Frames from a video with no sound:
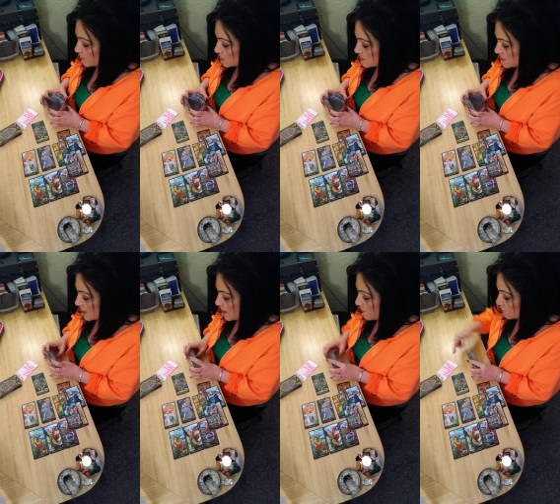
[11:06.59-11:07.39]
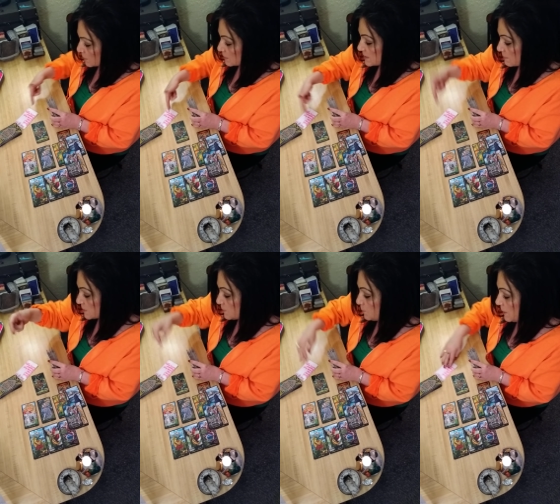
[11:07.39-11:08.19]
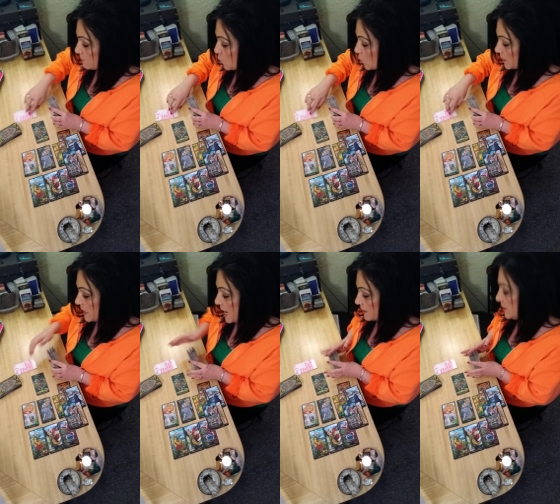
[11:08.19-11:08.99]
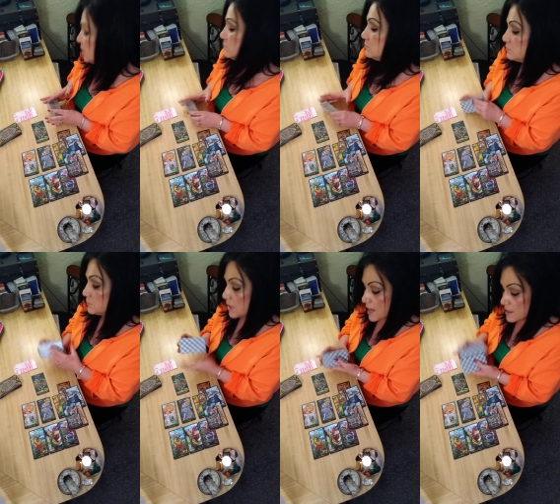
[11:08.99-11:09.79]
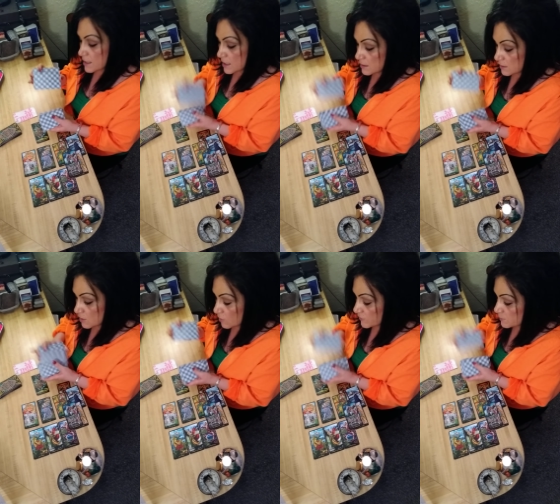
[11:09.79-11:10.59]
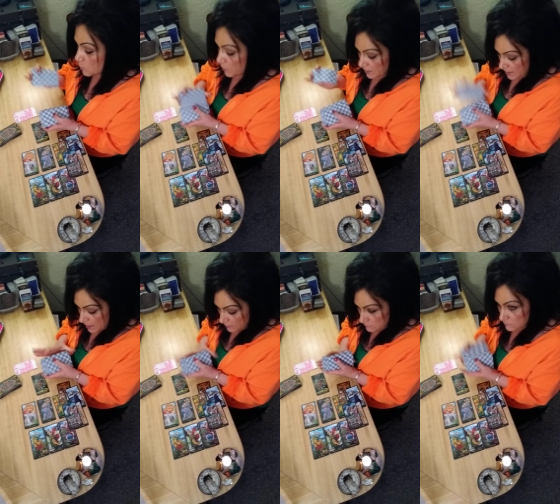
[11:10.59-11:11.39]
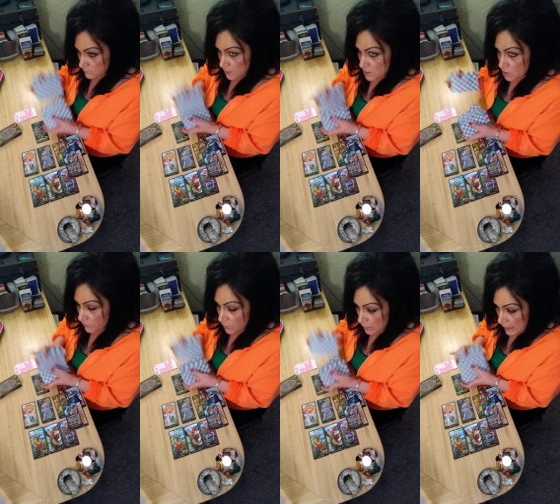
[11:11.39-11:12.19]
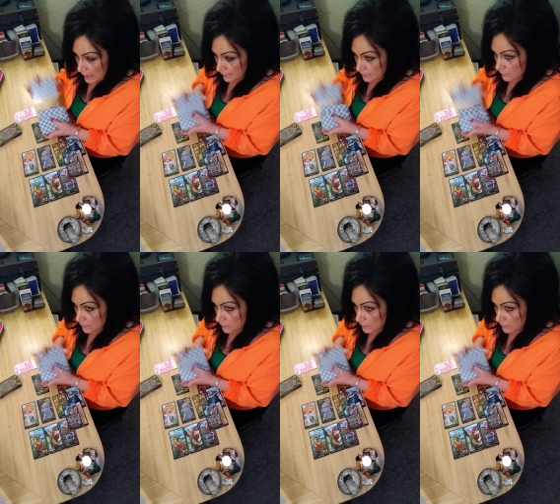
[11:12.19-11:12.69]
There's uh, something being pointed out here. Okay, and Jehovah's pointing it out. Jehovah don't lie.